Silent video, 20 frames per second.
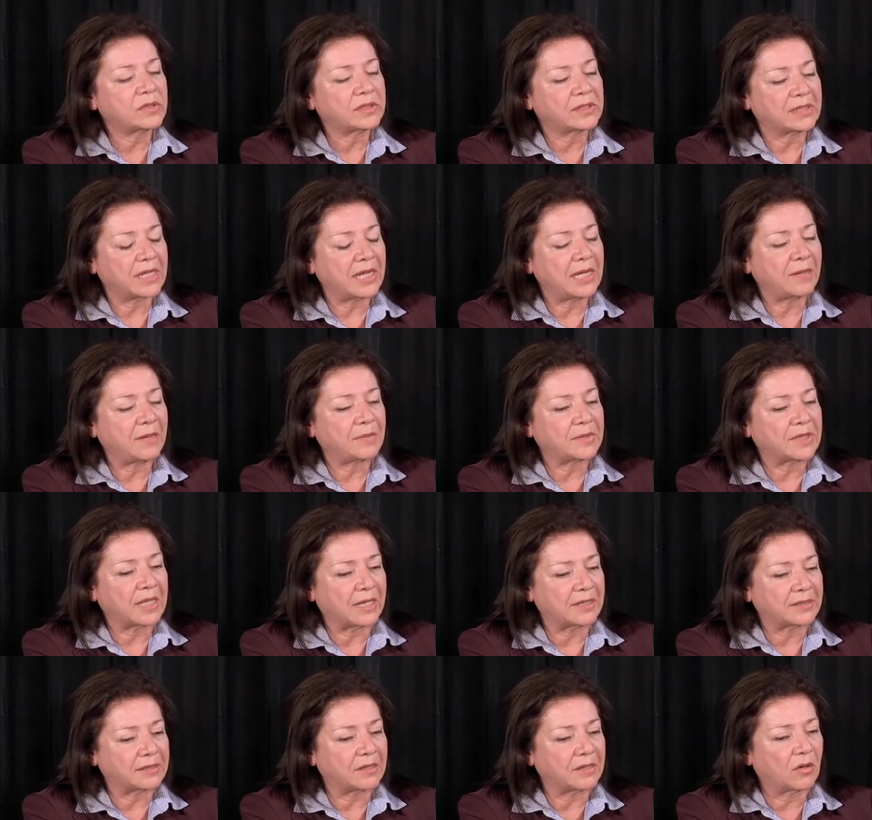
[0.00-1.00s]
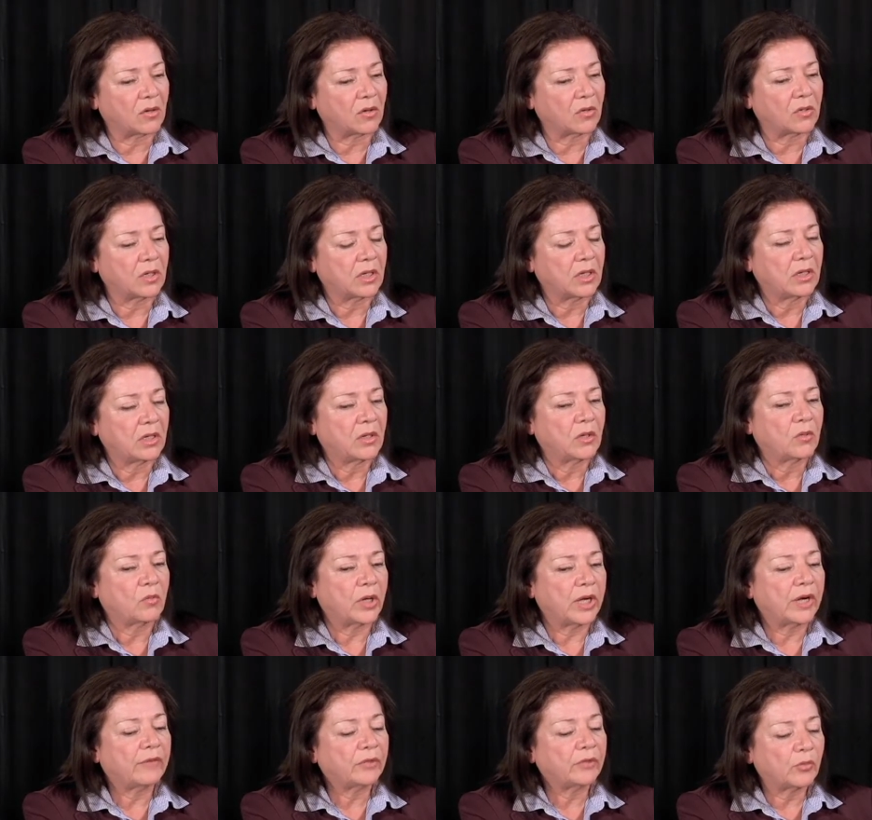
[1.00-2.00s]
seems as though
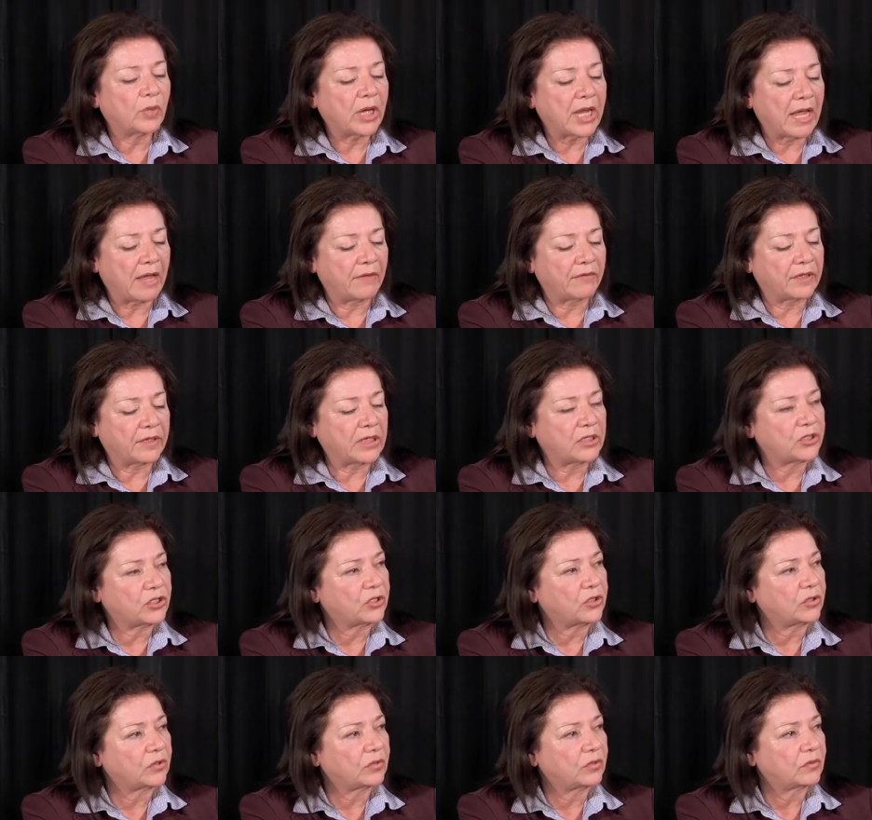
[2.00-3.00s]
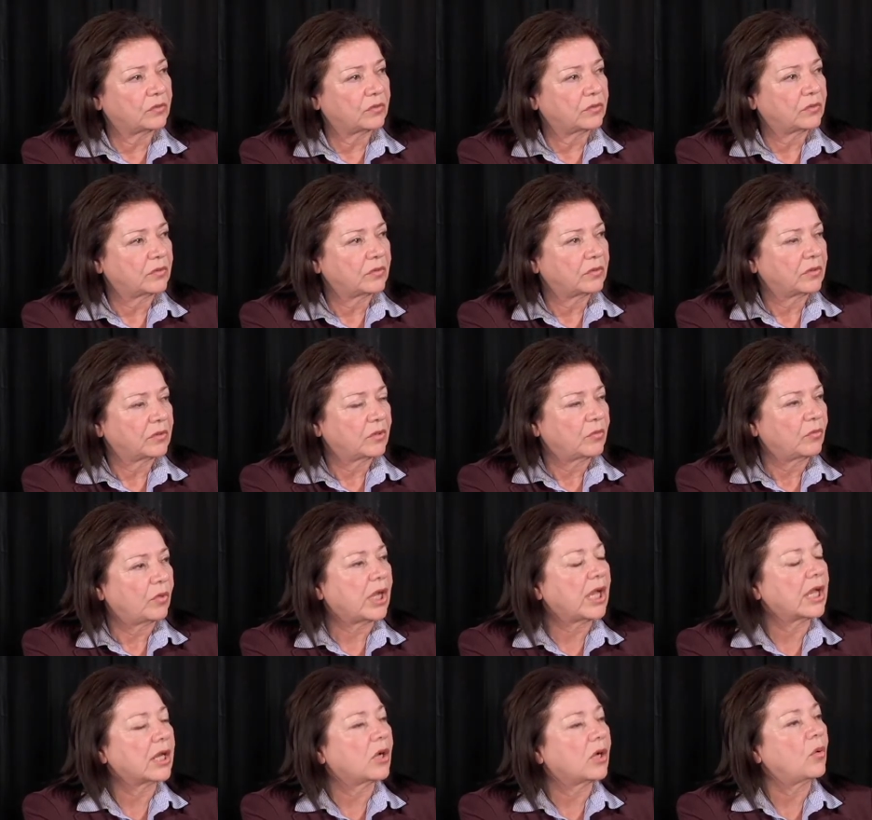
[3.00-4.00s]
whenever we have an issue, we
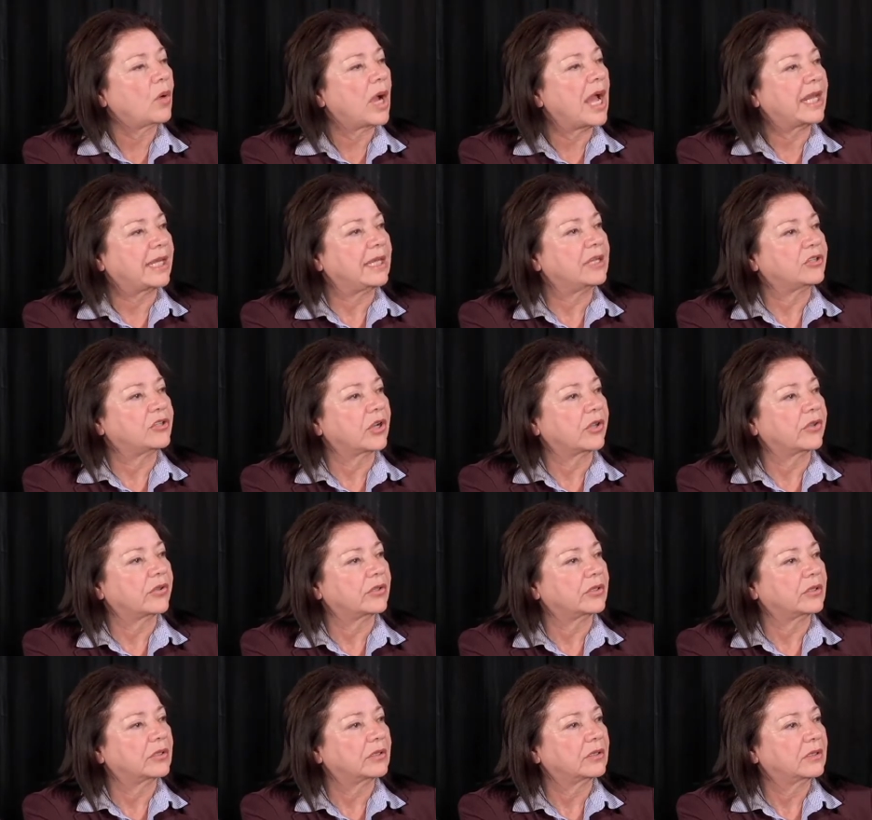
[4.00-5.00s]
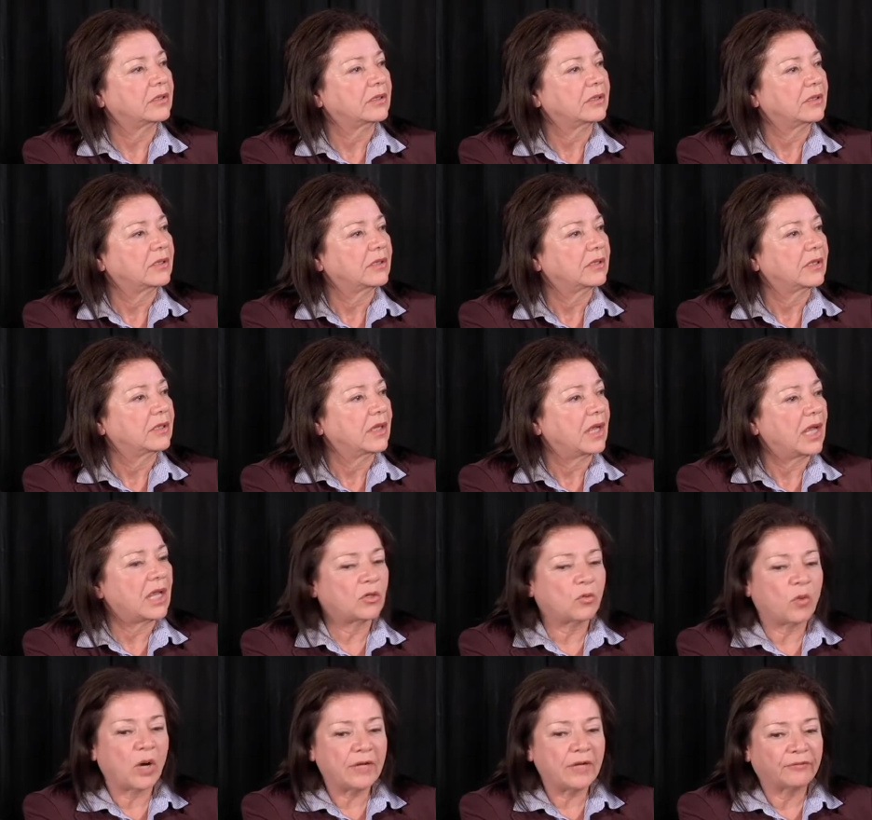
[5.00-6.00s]
got to go at each other.
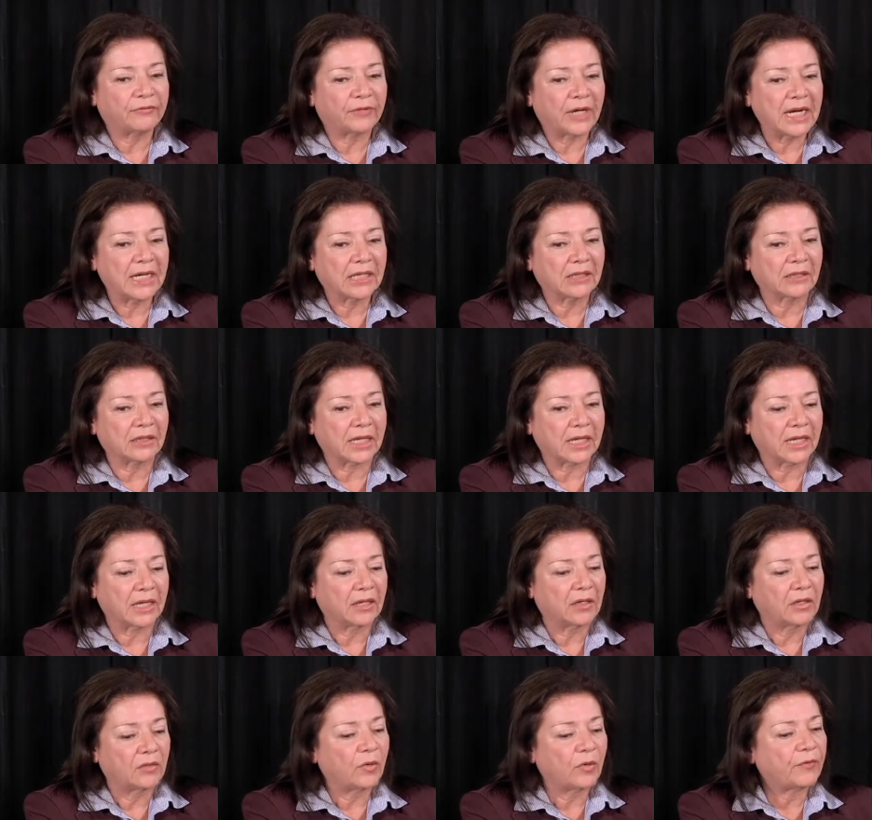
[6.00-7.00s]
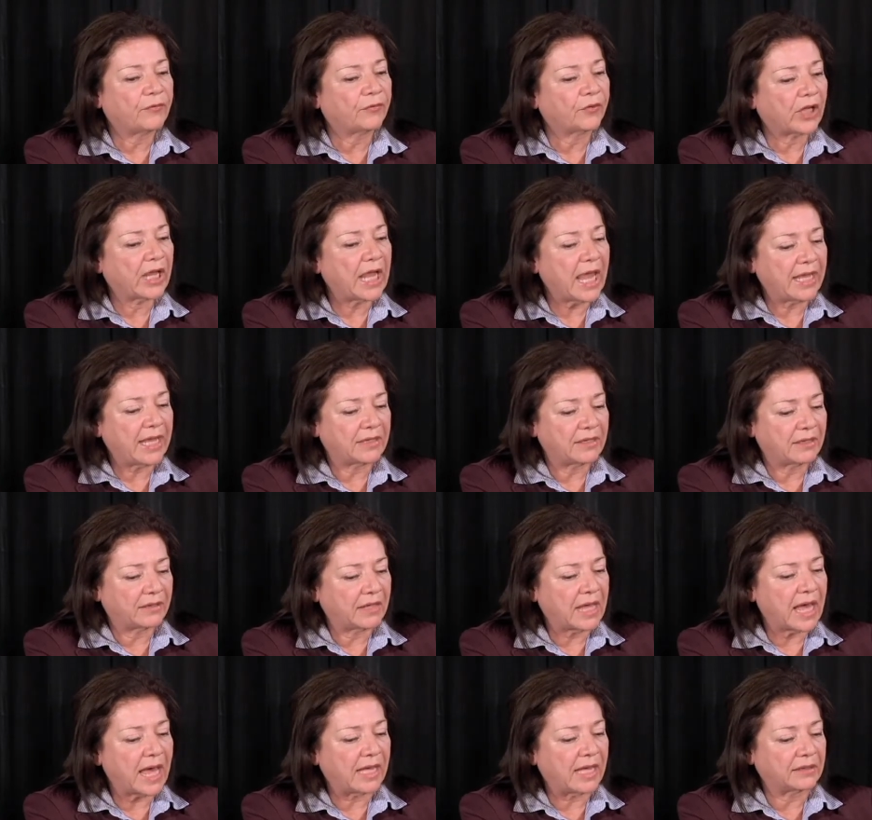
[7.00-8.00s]
And quite frankly, we forget
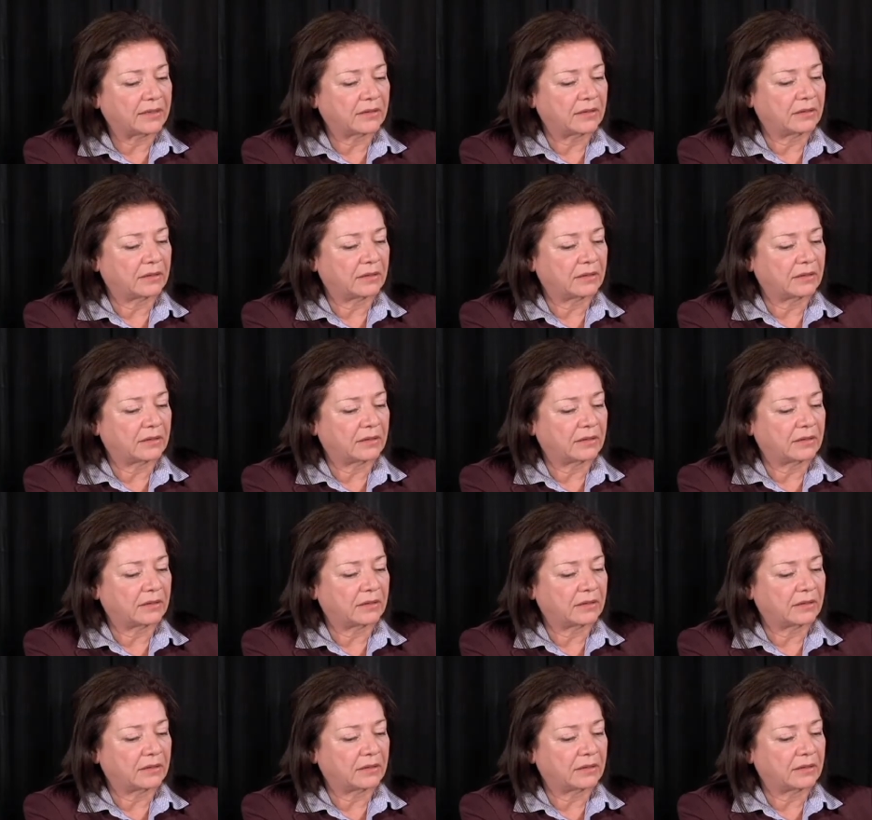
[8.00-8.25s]
that